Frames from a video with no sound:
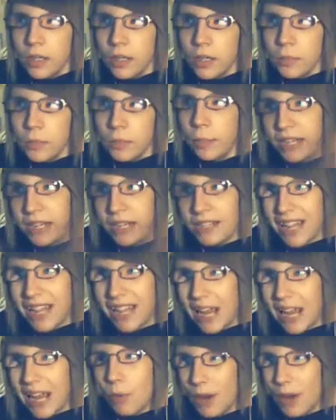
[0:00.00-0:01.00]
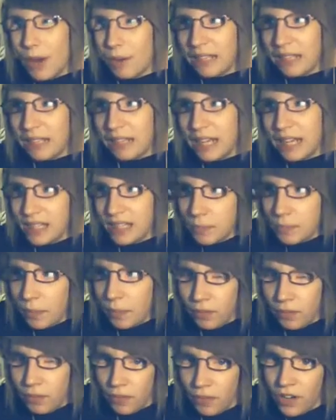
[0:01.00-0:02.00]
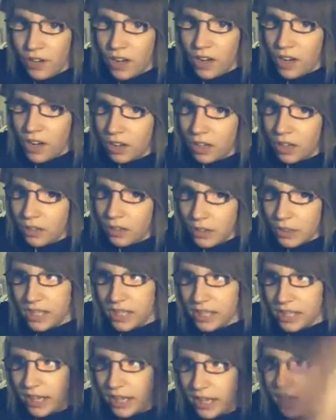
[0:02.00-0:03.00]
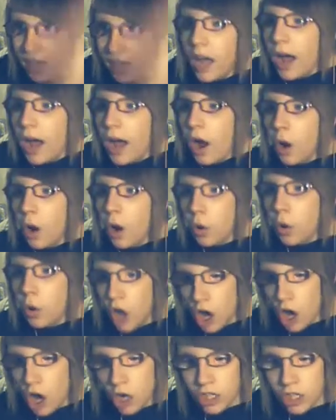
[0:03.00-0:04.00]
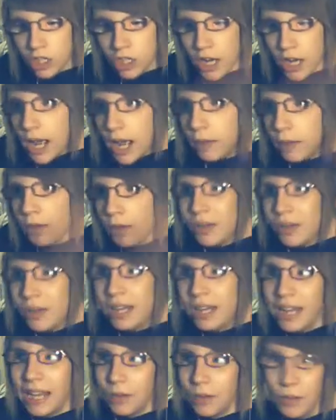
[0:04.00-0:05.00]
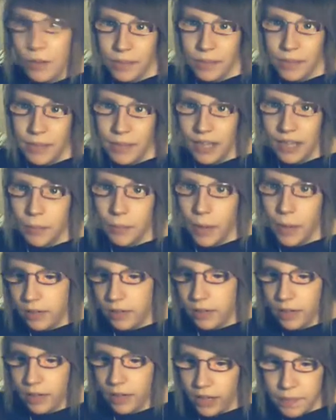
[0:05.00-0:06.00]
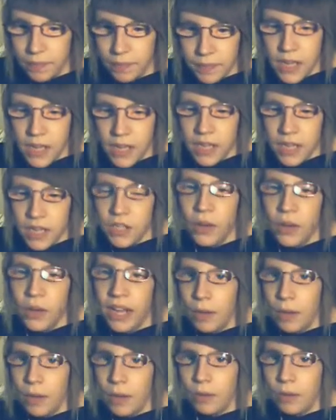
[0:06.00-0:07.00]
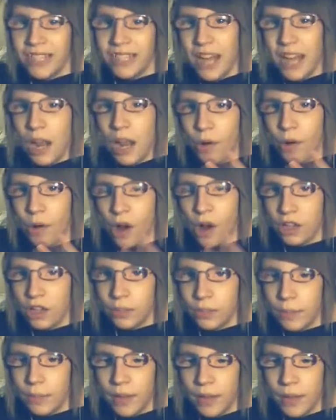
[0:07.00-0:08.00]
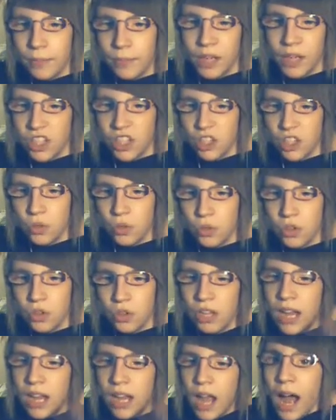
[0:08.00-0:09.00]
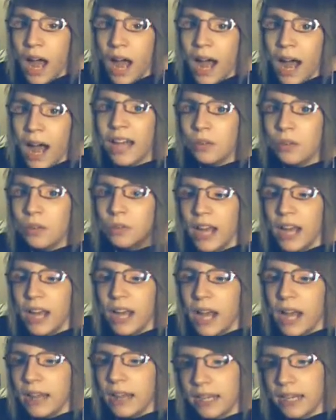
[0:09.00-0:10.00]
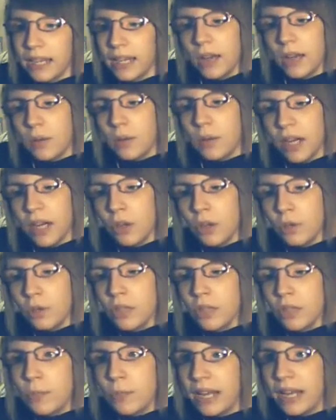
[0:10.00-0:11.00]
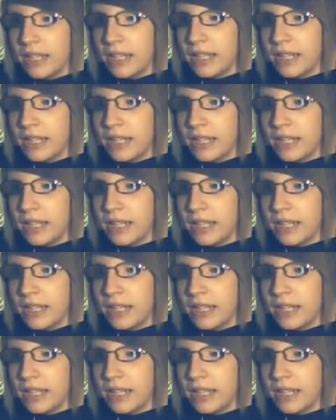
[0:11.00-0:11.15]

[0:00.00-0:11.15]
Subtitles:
But basically, I wear it like this, but fluffier, which I said, "Oh gosh, I'm going in like 1 minute about nothing." So, okay, I want to say how awesome I am because usually I don't like when I'm going to bed, I